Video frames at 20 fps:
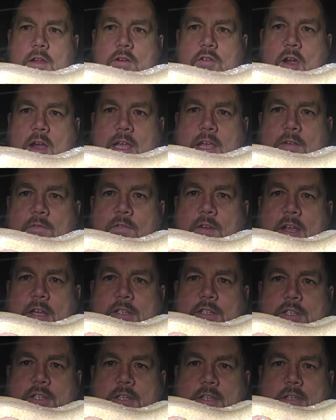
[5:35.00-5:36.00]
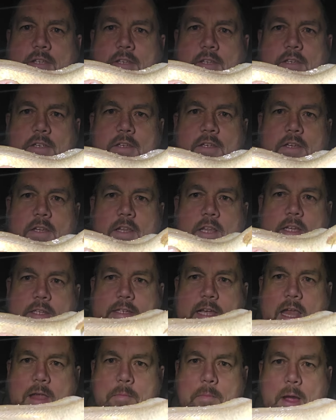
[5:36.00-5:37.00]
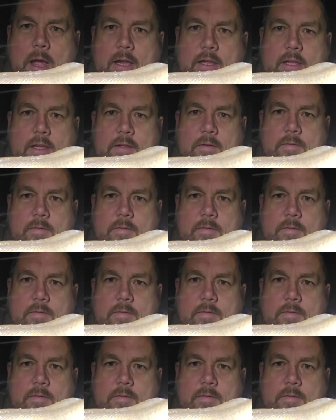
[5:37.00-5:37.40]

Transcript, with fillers: Cracking fish. Let's get him back.